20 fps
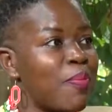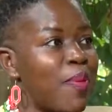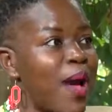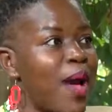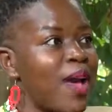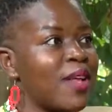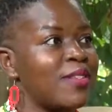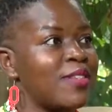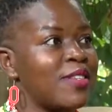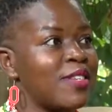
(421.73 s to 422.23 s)

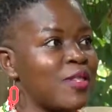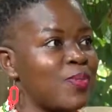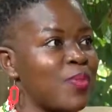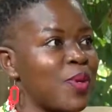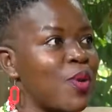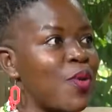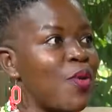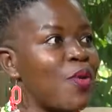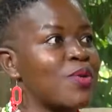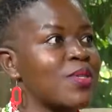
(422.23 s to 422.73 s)
pads is
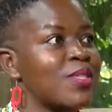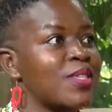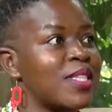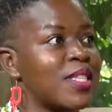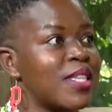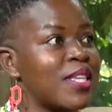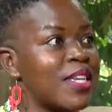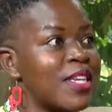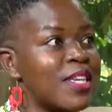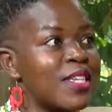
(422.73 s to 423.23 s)
because
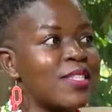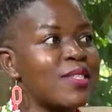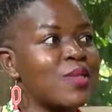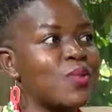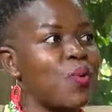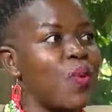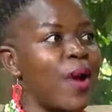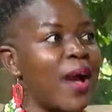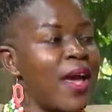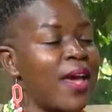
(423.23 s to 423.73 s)

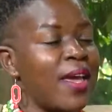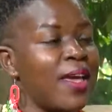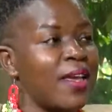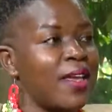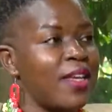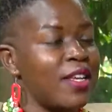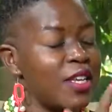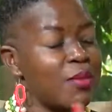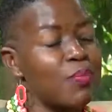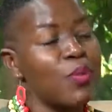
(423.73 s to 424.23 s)

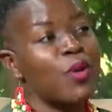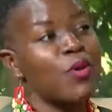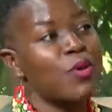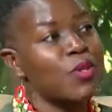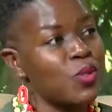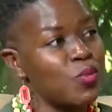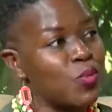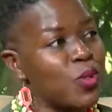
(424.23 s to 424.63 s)
because we